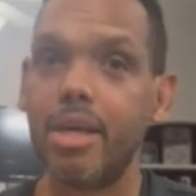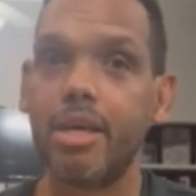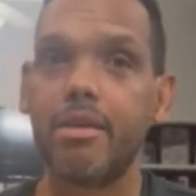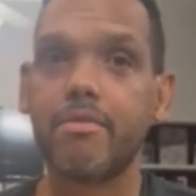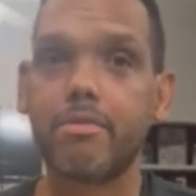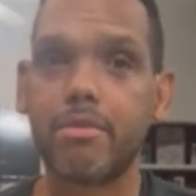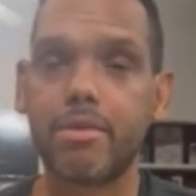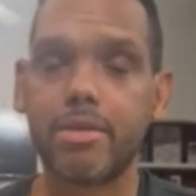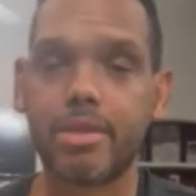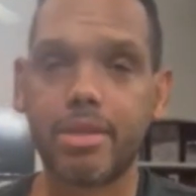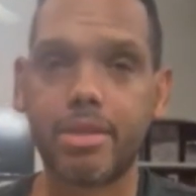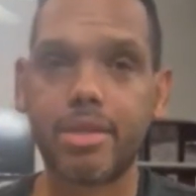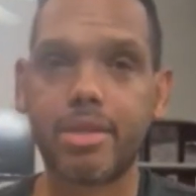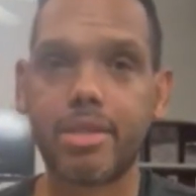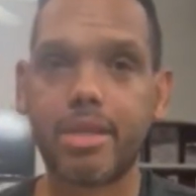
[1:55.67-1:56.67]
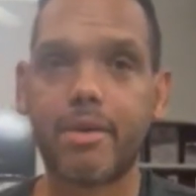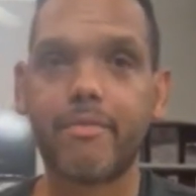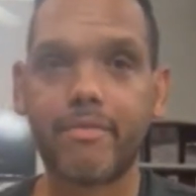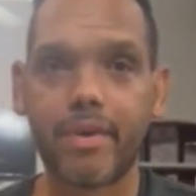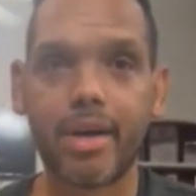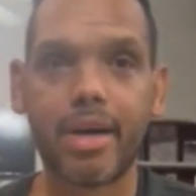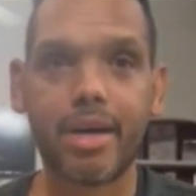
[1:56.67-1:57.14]
And of course this is step
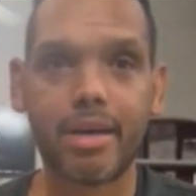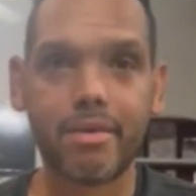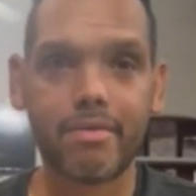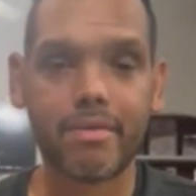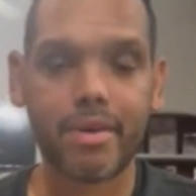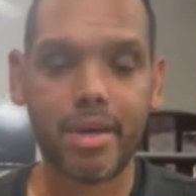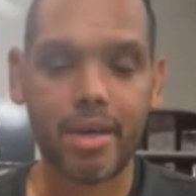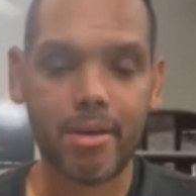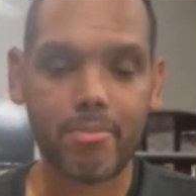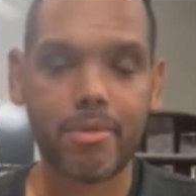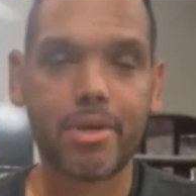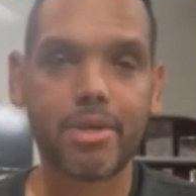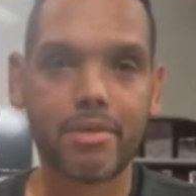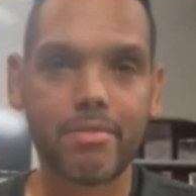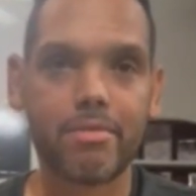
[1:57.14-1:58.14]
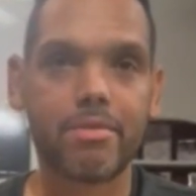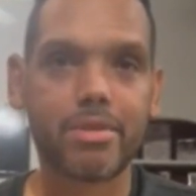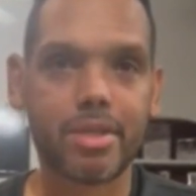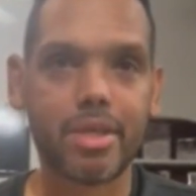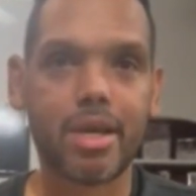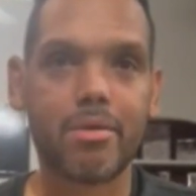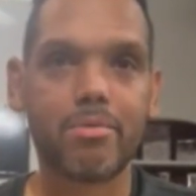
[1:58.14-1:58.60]
5, because of course
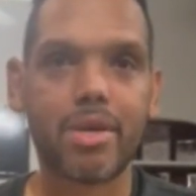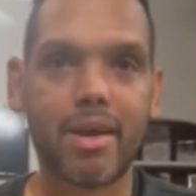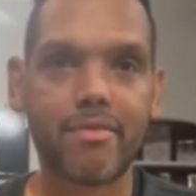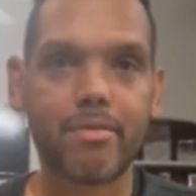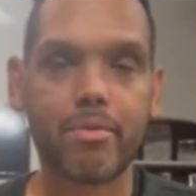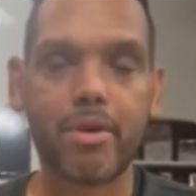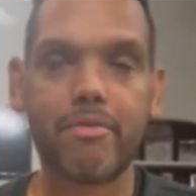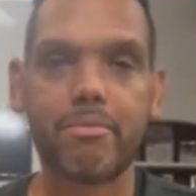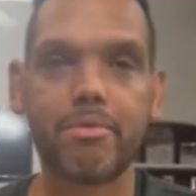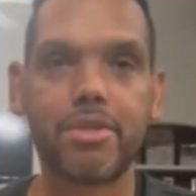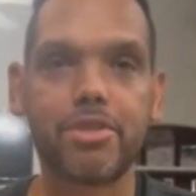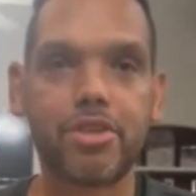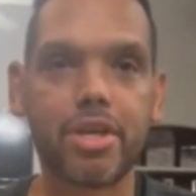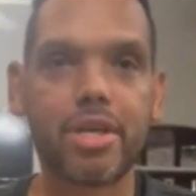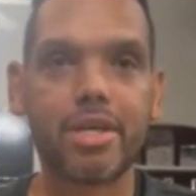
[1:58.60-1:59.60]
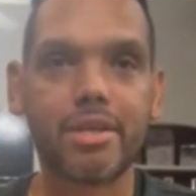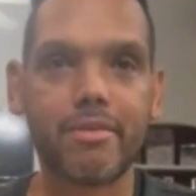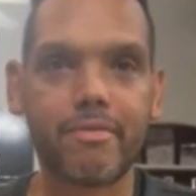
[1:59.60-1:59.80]
now we have to wait for the chicken to